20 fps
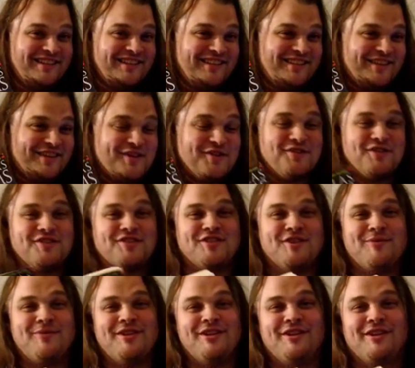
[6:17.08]
there's just
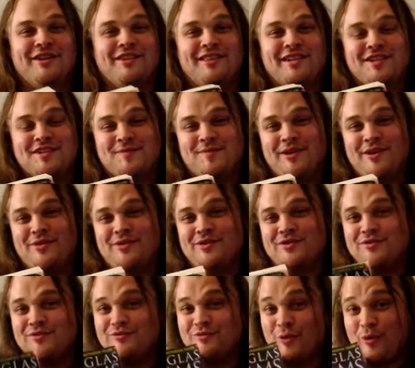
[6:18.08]
so many great things about
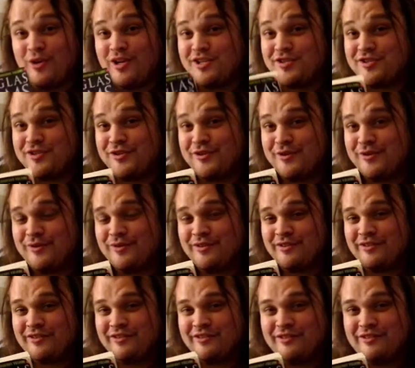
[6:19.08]
this. 42,
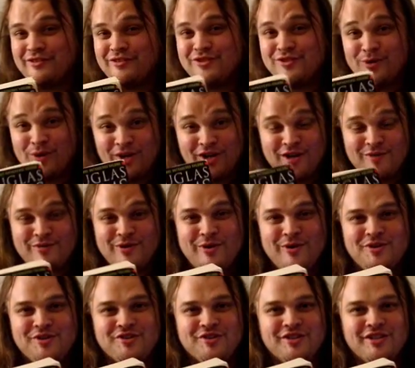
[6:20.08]
Zorgon
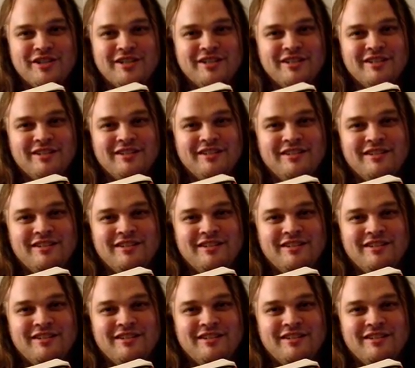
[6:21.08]
poetry,